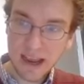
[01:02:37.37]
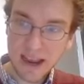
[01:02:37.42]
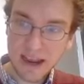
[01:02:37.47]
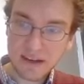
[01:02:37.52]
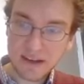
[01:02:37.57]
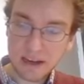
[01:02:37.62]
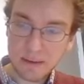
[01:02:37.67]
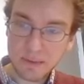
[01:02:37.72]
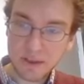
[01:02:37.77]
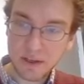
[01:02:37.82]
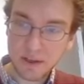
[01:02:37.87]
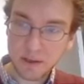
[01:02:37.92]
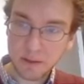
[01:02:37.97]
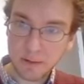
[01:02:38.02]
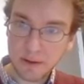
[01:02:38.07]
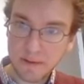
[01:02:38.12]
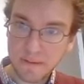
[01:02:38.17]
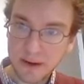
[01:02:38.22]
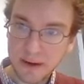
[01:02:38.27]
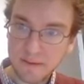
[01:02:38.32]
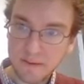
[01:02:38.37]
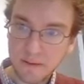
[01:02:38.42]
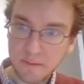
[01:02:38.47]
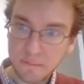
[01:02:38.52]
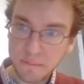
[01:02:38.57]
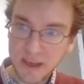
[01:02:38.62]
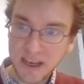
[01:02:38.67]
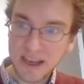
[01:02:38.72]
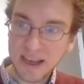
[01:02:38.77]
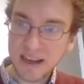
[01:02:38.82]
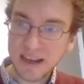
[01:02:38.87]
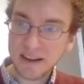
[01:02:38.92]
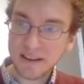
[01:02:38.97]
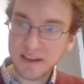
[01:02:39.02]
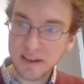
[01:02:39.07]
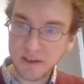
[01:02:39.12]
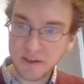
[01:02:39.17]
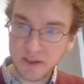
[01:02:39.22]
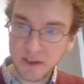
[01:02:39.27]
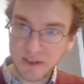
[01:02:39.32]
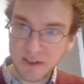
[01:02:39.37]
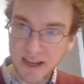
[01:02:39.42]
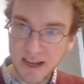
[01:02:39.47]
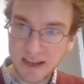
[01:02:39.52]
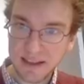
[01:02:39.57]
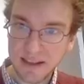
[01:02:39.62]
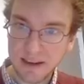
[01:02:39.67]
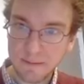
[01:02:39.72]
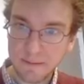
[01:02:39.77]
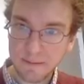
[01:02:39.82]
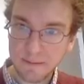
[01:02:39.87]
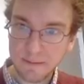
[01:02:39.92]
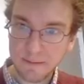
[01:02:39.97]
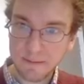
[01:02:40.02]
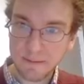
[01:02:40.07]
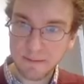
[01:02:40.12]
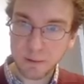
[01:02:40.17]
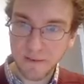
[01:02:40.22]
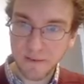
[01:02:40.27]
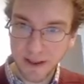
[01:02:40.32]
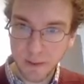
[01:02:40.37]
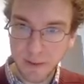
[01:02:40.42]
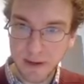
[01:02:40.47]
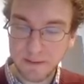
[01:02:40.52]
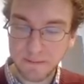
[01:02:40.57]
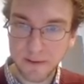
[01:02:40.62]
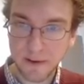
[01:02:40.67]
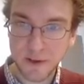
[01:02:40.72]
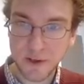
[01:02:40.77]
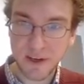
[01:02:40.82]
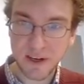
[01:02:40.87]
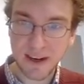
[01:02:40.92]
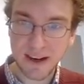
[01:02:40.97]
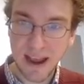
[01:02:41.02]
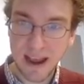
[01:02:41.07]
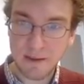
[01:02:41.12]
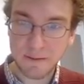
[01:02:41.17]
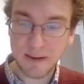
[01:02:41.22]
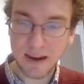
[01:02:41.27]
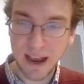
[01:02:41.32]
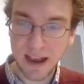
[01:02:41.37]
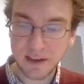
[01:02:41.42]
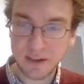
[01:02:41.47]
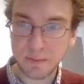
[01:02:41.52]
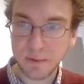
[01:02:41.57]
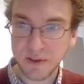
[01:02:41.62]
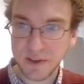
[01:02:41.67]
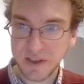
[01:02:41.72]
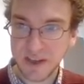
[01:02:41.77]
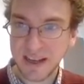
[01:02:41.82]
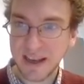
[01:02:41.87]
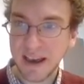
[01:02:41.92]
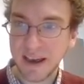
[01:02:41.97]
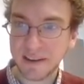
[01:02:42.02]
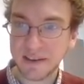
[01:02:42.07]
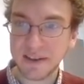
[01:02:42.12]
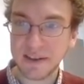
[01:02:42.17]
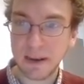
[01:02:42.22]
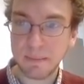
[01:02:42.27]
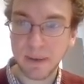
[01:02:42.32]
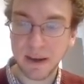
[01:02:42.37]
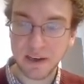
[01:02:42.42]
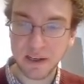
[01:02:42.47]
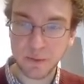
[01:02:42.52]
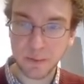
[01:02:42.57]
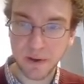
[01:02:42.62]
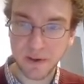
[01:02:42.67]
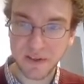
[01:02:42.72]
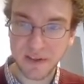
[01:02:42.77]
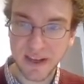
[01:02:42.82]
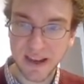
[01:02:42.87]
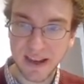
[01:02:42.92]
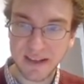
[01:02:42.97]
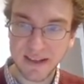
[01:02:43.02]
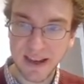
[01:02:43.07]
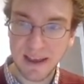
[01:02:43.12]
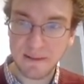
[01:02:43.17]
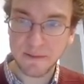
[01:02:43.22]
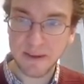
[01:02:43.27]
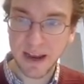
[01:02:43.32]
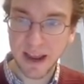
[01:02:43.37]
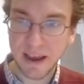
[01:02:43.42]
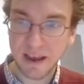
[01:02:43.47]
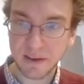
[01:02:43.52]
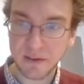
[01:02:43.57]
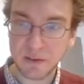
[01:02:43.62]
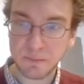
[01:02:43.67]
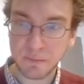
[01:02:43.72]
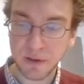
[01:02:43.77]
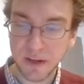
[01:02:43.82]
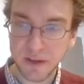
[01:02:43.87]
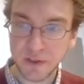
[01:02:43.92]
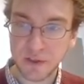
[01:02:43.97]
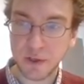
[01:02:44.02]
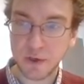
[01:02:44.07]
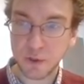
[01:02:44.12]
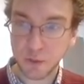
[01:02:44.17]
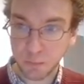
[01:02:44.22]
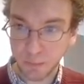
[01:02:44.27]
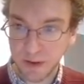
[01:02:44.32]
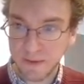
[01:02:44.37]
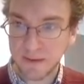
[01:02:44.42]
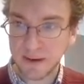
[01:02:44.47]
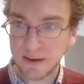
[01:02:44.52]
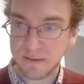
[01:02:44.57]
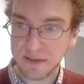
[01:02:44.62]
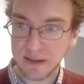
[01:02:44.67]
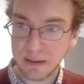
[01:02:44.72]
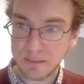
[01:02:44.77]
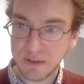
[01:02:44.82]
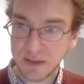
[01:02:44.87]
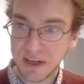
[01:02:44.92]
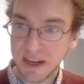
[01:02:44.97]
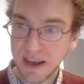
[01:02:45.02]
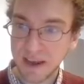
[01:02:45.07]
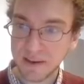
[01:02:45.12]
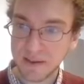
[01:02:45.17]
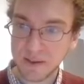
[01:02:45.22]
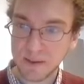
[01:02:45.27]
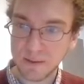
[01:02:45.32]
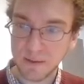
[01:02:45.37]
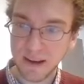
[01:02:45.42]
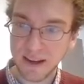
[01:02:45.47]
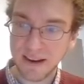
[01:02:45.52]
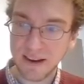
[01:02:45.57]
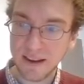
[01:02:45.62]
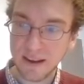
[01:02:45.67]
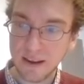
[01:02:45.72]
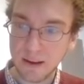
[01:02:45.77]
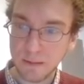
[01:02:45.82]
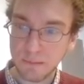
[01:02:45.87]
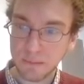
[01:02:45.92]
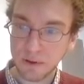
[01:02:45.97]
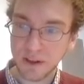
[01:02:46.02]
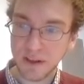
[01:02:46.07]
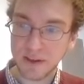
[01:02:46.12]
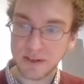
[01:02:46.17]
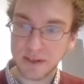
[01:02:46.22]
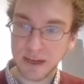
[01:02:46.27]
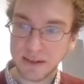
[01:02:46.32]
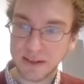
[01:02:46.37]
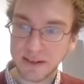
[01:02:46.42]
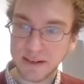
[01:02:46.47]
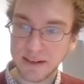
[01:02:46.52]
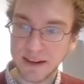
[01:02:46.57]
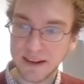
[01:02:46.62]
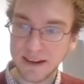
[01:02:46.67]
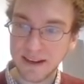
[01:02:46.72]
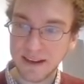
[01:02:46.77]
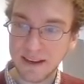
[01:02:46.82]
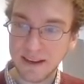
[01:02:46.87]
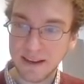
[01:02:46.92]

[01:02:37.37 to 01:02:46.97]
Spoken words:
of p. This is just saying that if I want to evaluate a function at f at x plus dx, I might as well say it's f at x plus the derivative times dx, right? Plus dot dot dot.